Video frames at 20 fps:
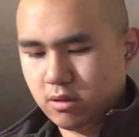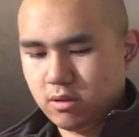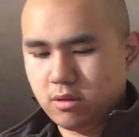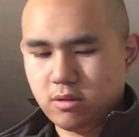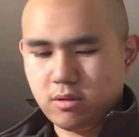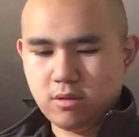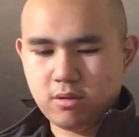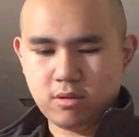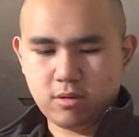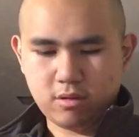
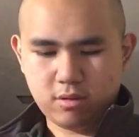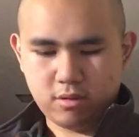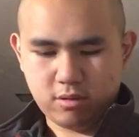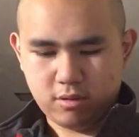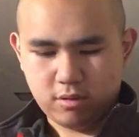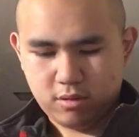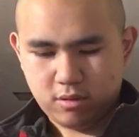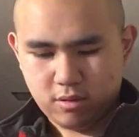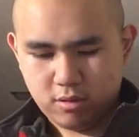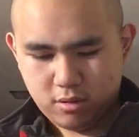
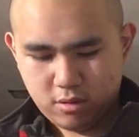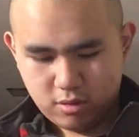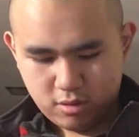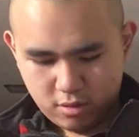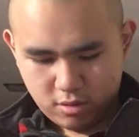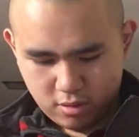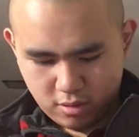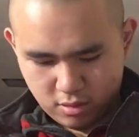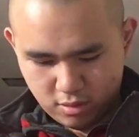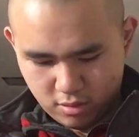
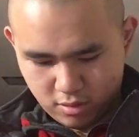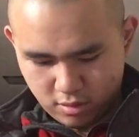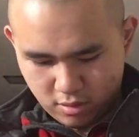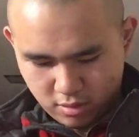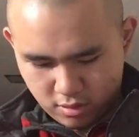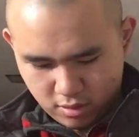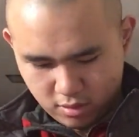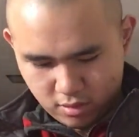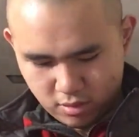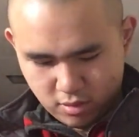
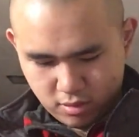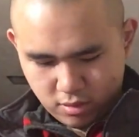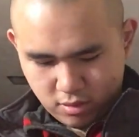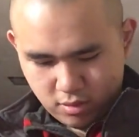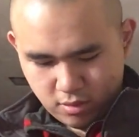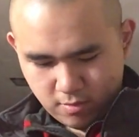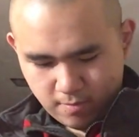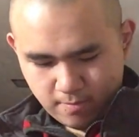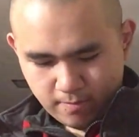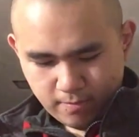
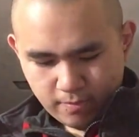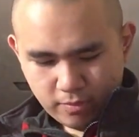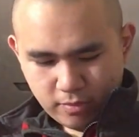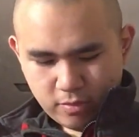Nothing is said.